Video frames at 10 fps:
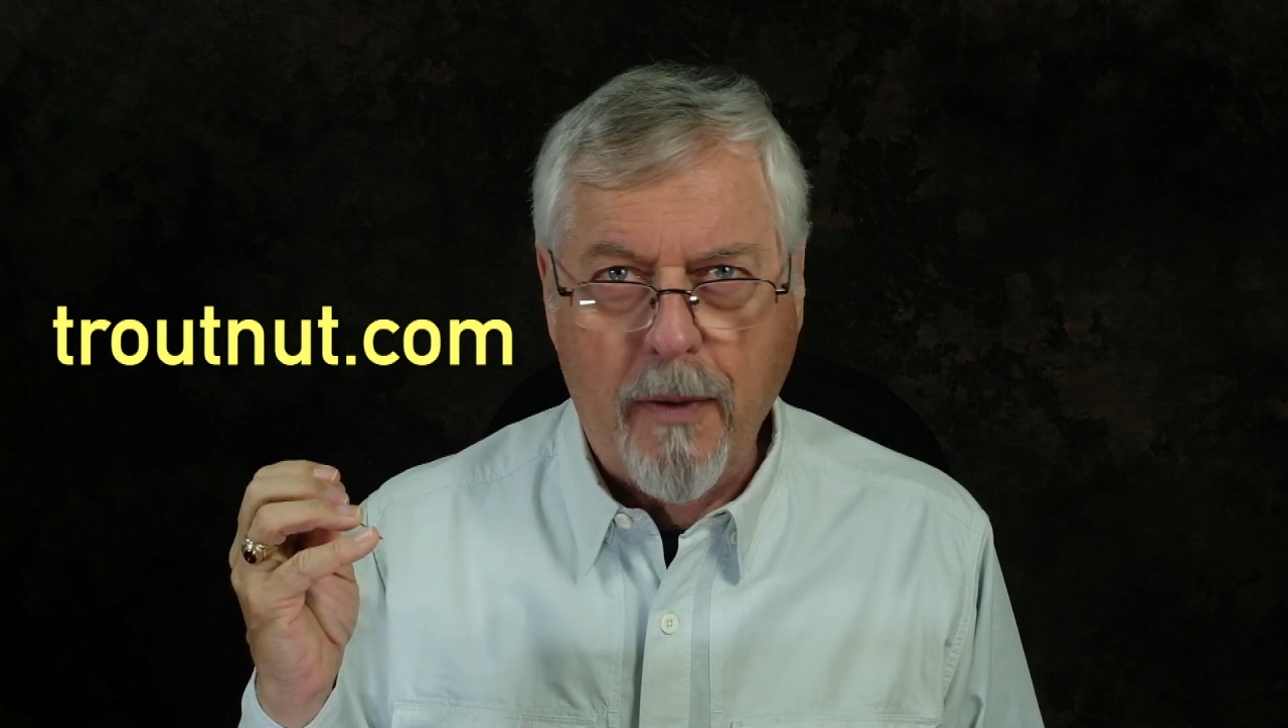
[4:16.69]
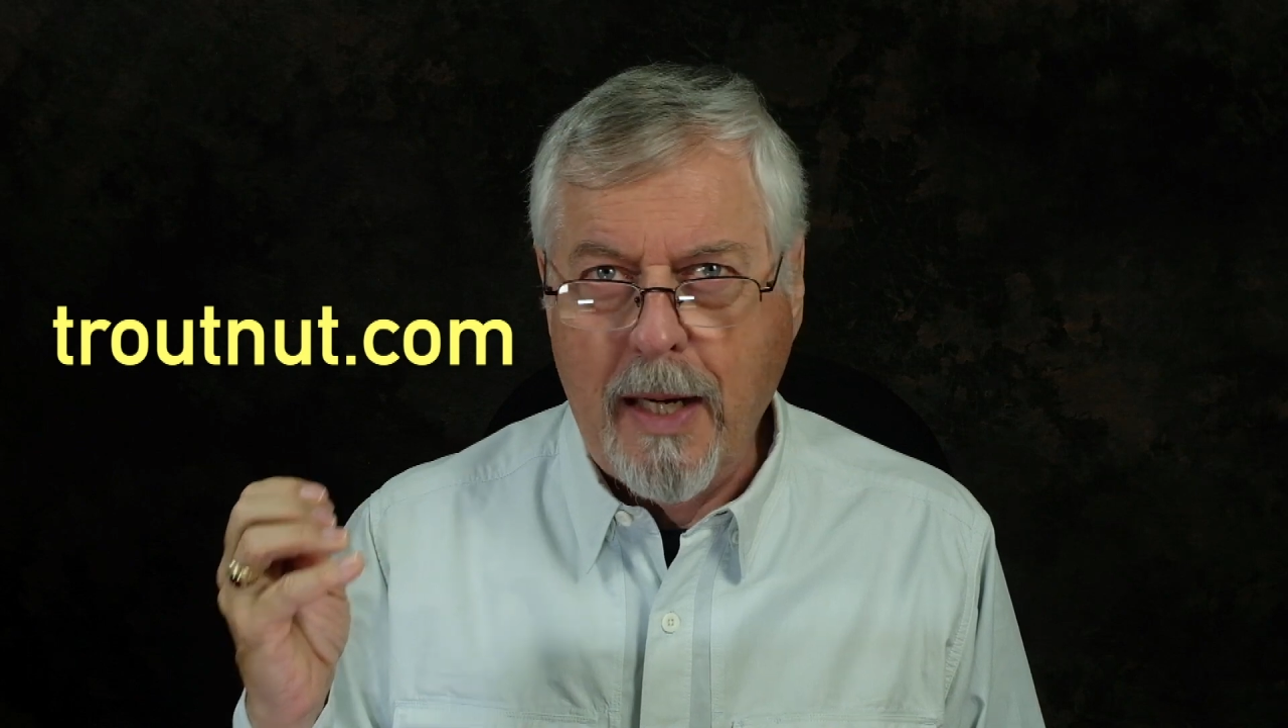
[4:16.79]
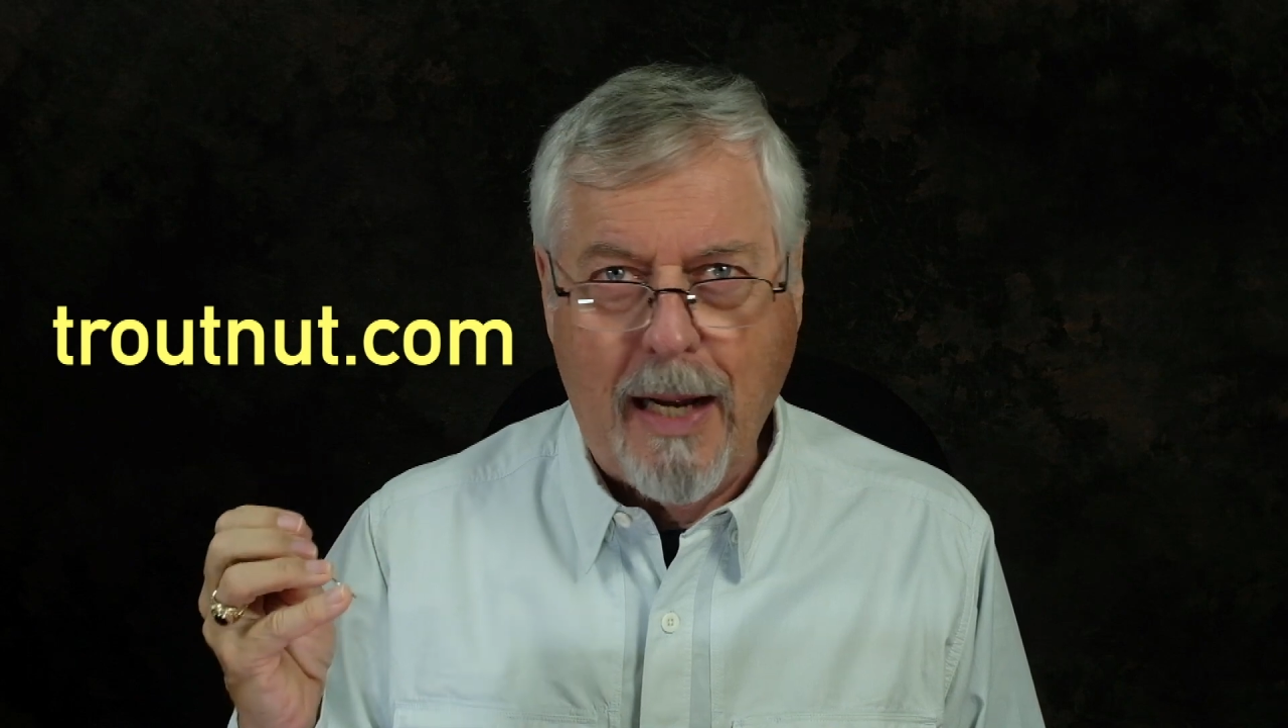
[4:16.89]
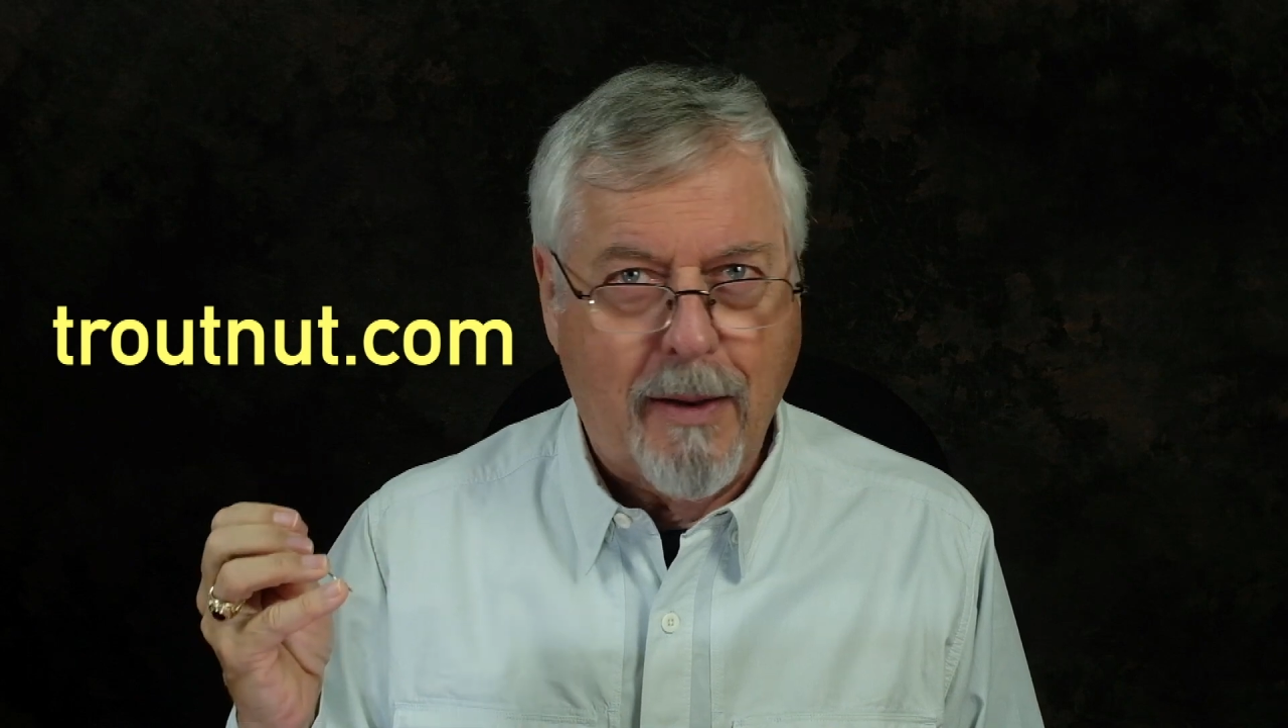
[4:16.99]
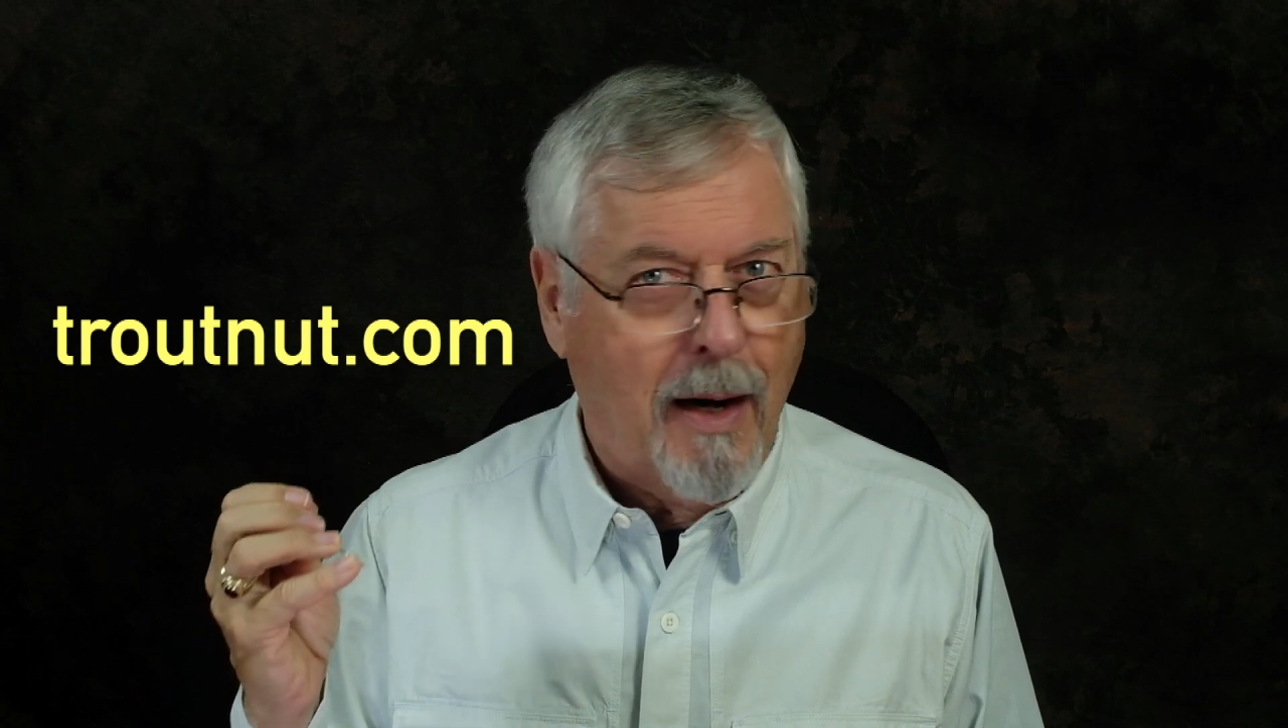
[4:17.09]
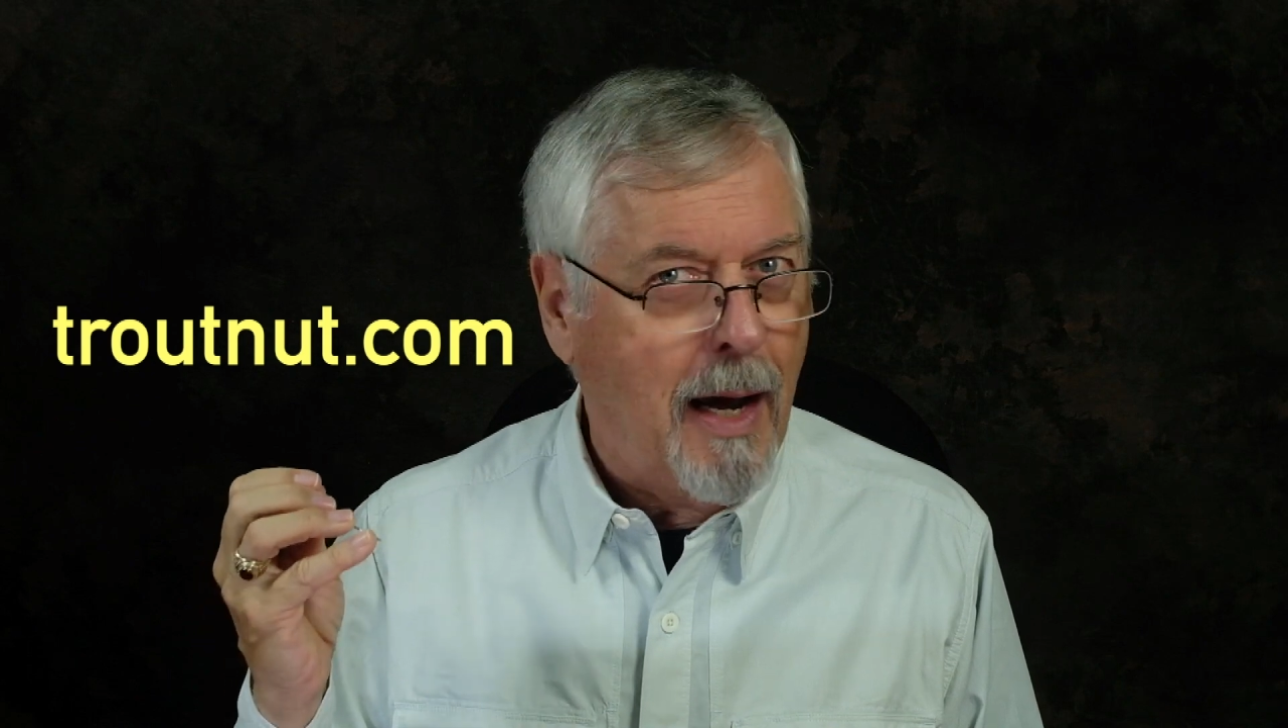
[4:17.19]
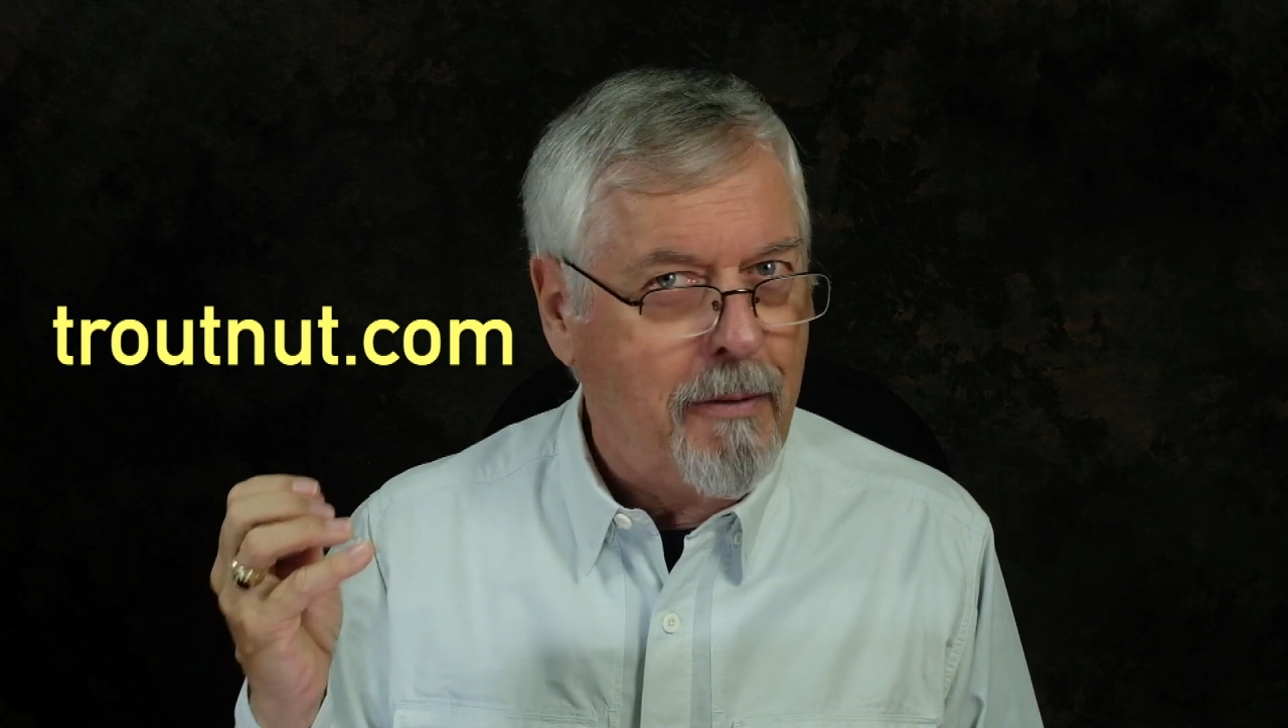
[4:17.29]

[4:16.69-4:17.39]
the net that I